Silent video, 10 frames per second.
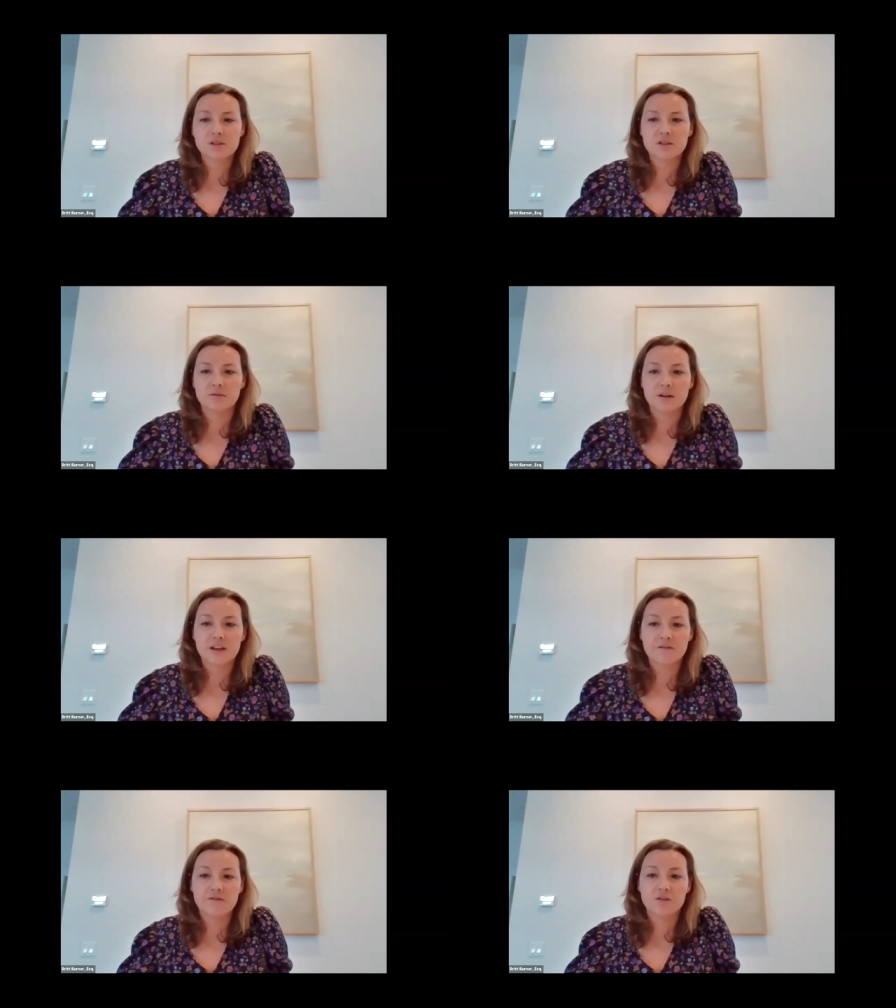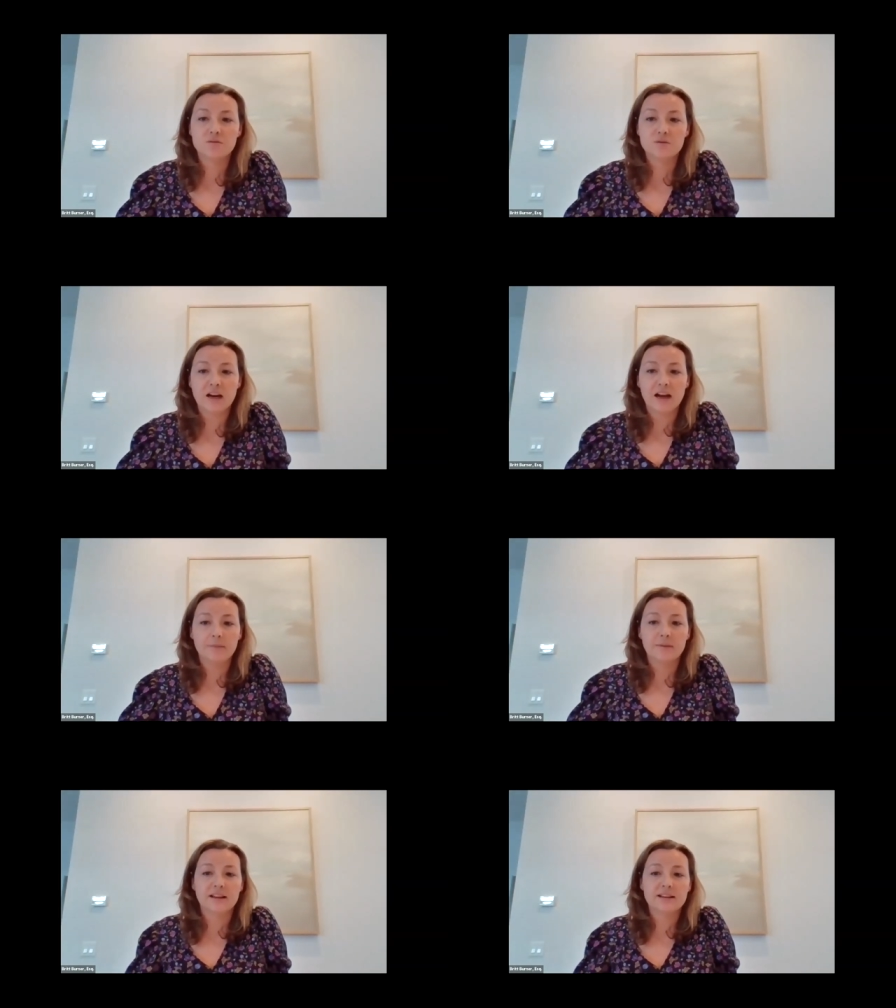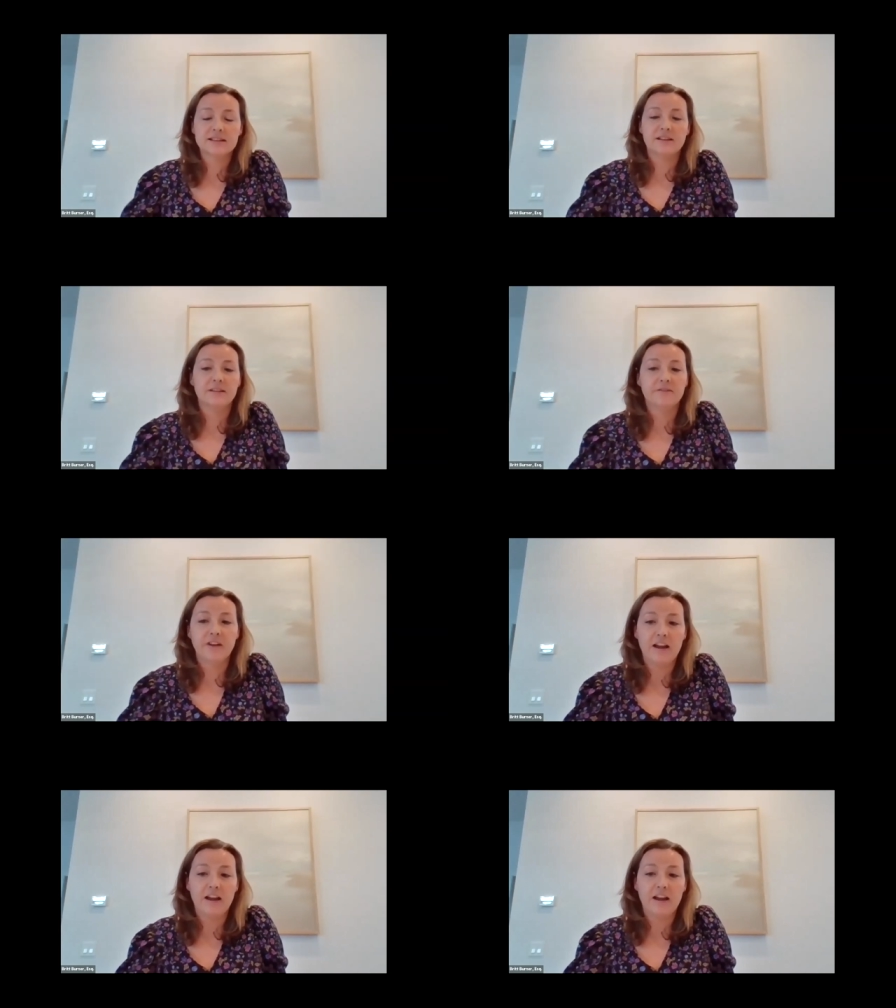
So if you die with less than